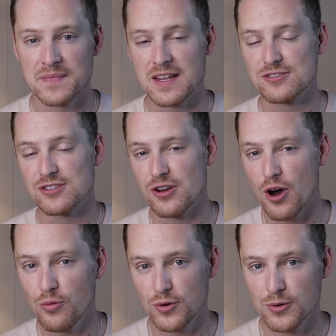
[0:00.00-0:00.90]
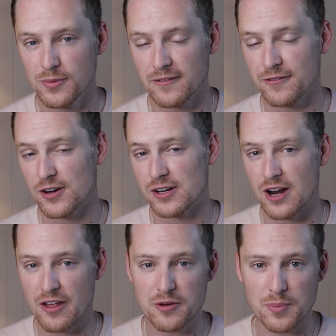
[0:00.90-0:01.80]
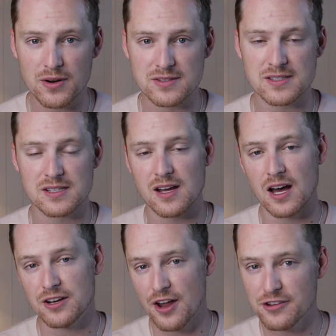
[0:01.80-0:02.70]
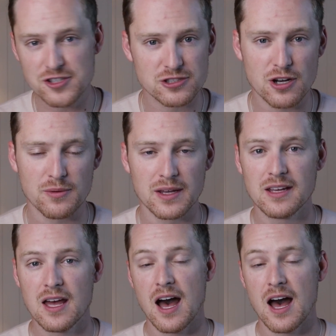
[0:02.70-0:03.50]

there's no room for another person, another showing,